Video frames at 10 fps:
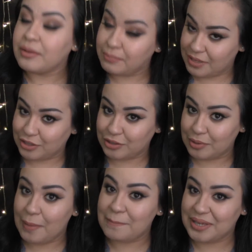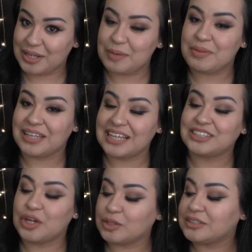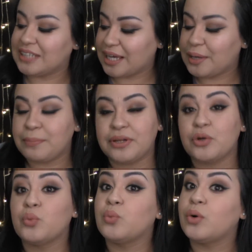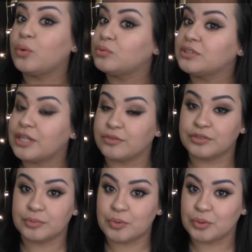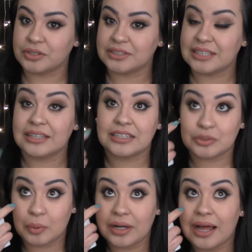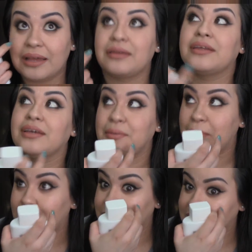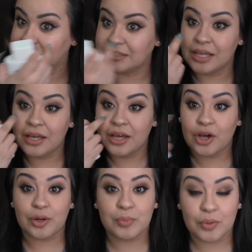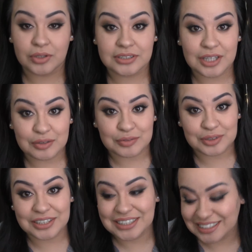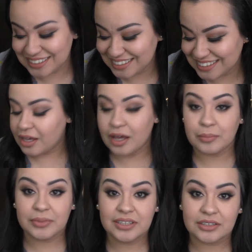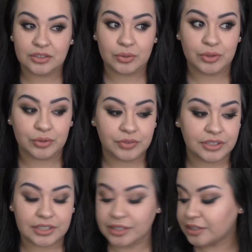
make your makeup last all day, but it won't cover the pores, and that's what I need. Mama needs her pores covered. I'm being so goofy today.